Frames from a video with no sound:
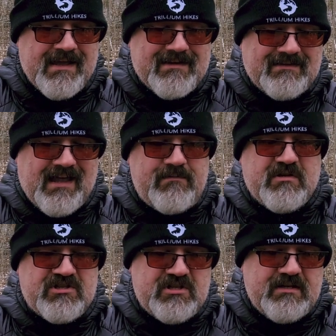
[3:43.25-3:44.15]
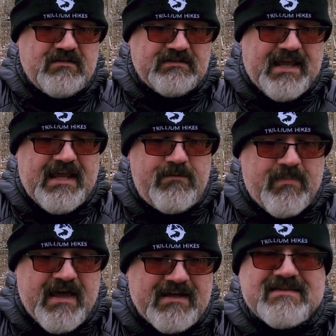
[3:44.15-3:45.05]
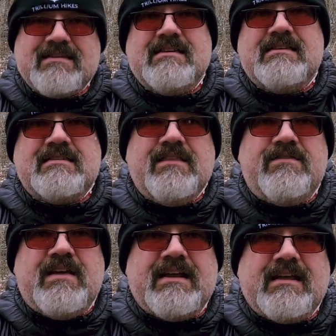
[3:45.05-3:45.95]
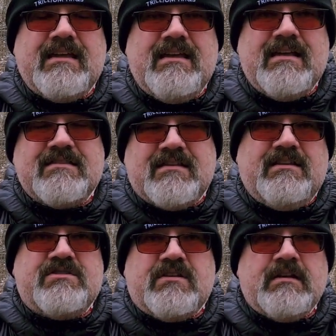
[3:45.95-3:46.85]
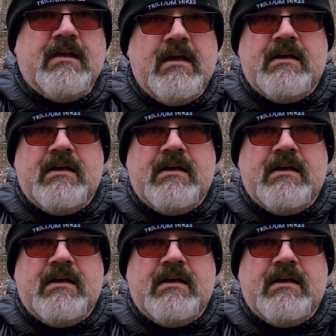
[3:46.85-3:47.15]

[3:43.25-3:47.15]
ClimaShield Apex synthetic insulation.